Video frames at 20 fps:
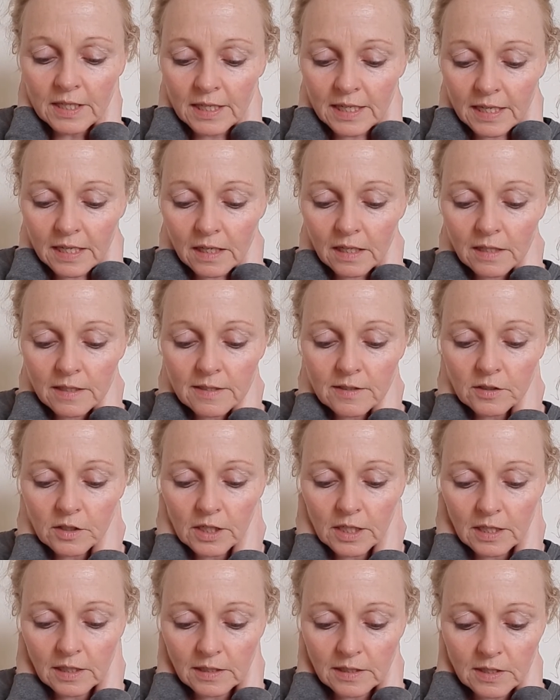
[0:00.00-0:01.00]
little
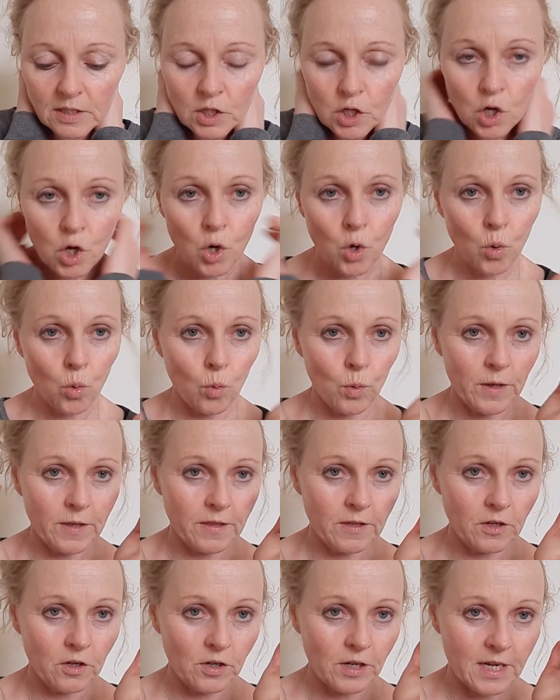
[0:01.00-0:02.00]
circles with
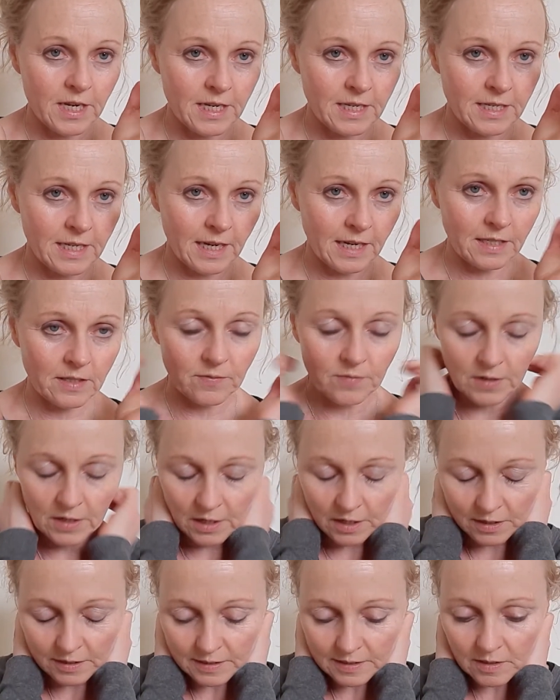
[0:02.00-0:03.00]
your index
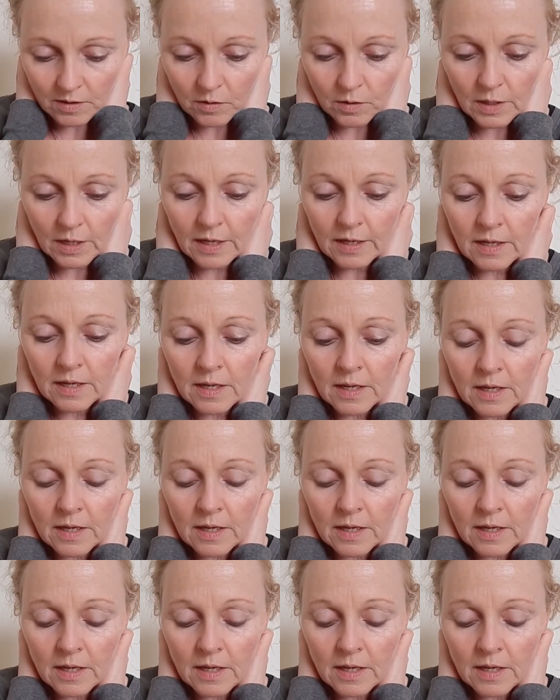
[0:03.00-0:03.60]
fingers, okay?